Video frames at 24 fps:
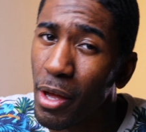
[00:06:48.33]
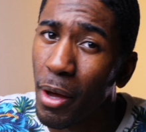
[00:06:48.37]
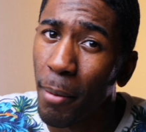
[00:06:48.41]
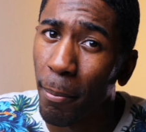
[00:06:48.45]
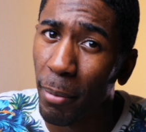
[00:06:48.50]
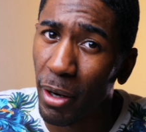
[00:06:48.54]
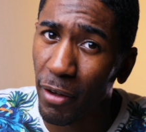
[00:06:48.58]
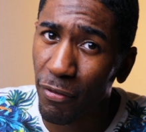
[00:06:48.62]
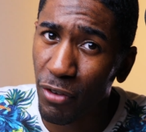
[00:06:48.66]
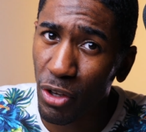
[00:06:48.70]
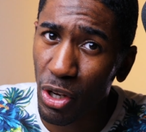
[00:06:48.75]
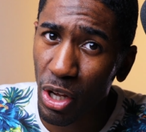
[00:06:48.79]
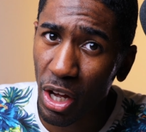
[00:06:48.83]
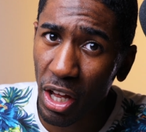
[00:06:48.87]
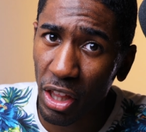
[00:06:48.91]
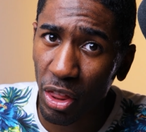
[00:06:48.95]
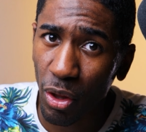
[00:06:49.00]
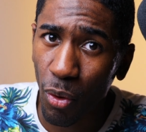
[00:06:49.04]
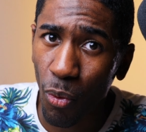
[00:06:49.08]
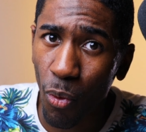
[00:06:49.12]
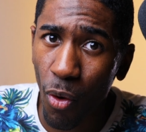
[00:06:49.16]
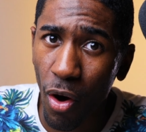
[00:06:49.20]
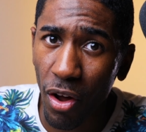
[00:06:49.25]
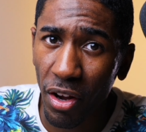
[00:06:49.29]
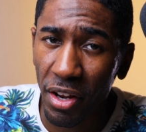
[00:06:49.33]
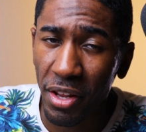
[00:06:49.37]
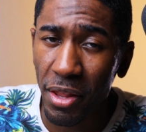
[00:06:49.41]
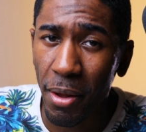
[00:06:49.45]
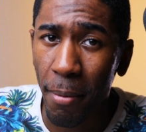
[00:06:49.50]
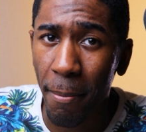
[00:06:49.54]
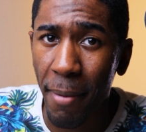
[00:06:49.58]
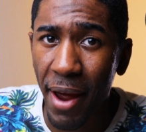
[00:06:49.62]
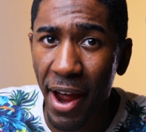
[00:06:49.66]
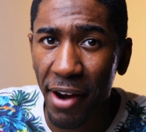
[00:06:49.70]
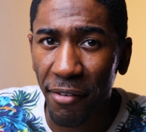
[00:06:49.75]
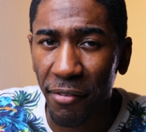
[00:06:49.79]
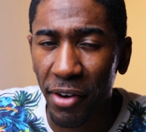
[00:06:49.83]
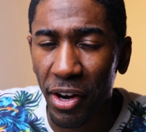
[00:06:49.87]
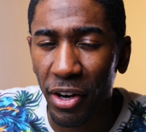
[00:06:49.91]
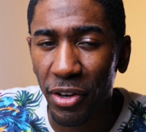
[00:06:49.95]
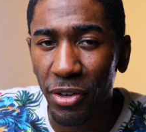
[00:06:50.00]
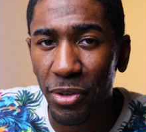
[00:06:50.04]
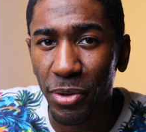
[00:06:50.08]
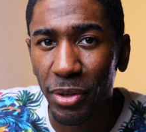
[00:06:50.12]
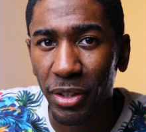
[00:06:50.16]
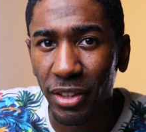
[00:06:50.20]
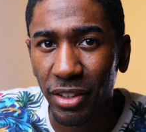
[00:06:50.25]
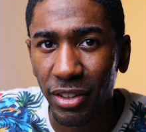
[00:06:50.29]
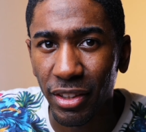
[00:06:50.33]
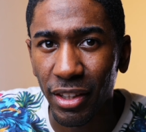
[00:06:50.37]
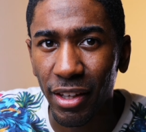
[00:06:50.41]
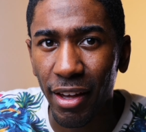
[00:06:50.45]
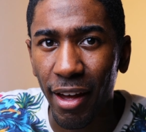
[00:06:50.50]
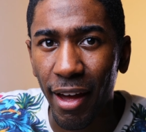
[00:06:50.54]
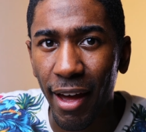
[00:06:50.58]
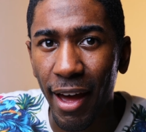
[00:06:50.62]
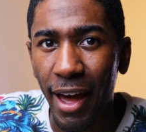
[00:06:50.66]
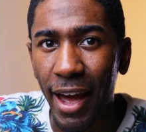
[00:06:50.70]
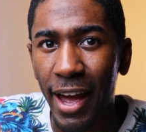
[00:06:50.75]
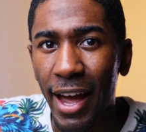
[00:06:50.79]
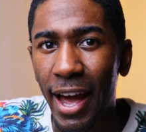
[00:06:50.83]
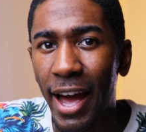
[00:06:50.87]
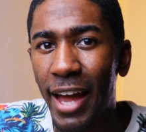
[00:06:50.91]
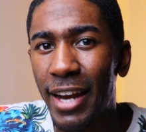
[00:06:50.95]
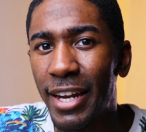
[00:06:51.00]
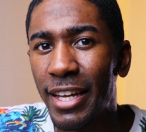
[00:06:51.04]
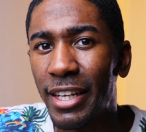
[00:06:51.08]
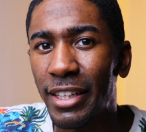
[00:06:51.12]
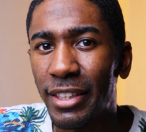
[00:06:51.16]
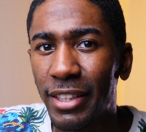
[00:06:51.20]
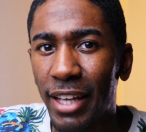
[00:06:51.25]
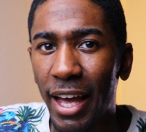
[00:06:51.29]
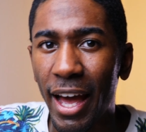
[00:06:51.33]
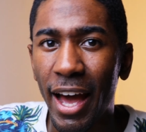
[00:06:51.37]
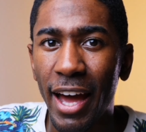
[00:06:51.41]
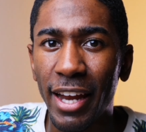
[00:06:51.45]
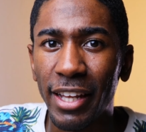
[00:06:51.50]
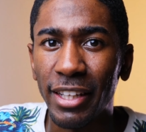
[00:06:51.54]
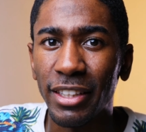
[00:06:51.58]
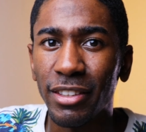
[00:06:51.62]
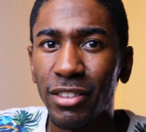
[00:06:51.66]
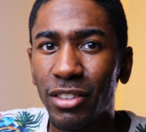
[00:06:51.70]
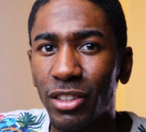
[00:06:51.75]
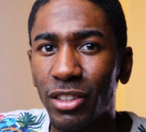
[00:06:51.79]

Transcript: but if you look at the wall in the background, you can see I needed to add in